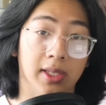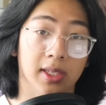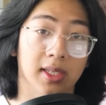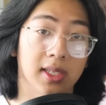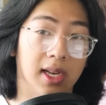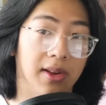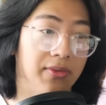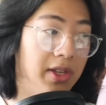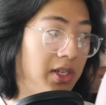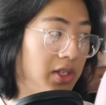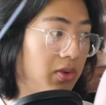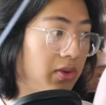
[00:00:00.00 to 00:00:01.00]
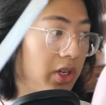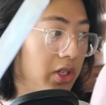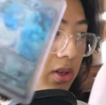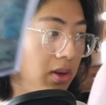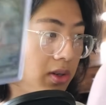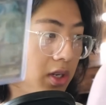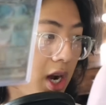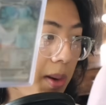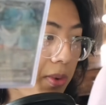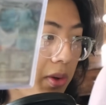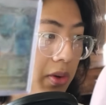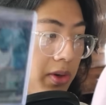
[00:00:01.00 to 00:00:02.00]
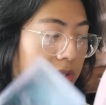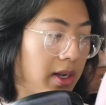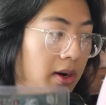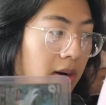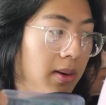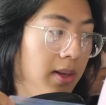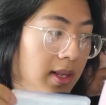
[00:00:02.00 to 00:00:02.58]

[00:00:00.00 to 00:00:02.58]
instead of these traditional top loaders that are